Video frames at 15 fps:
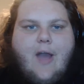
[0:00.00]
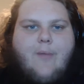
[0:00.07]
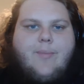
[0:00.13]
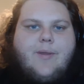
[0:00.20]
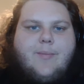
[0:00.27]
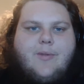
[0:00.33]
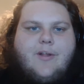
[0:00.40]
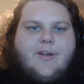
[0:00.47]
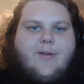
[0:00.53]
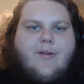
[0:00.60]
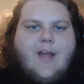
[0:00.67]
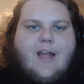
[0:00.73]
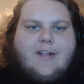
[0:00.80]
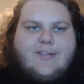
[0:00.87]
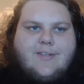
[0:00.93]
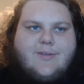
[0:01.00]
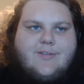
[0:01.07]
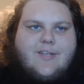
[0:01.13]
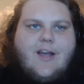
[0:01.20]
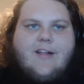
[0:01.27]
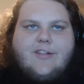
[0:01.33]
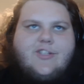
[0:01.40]
people interact,
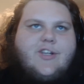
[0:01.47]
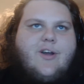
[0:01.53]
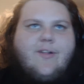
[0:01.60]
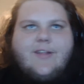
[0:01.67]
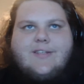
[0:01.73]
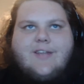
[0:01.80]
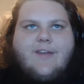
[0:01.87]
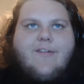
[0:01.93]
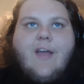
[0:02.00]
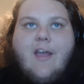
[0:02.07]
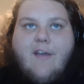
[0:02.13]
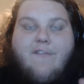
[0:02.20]
sociology, all that stuff